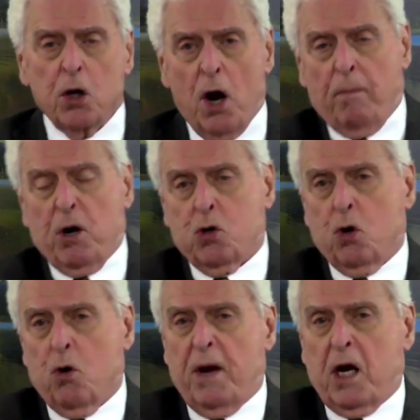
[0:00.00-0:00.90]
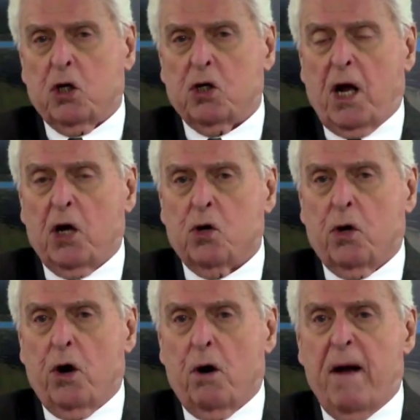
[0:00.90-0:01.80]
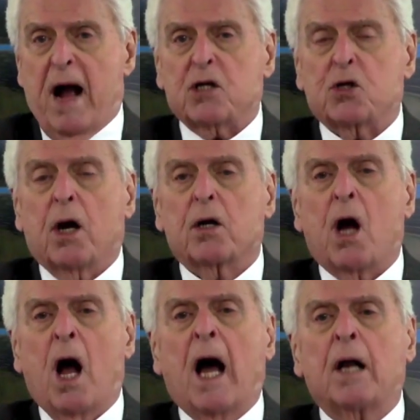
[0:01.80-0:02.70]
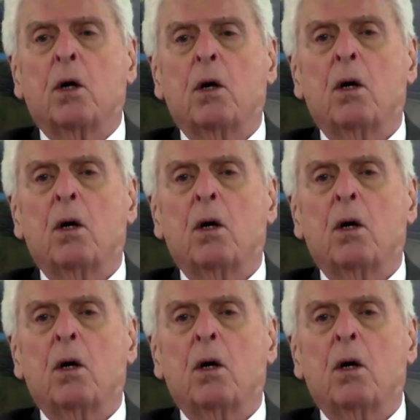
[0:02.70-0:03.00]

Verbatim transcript: Number two, because they turn their backs on God.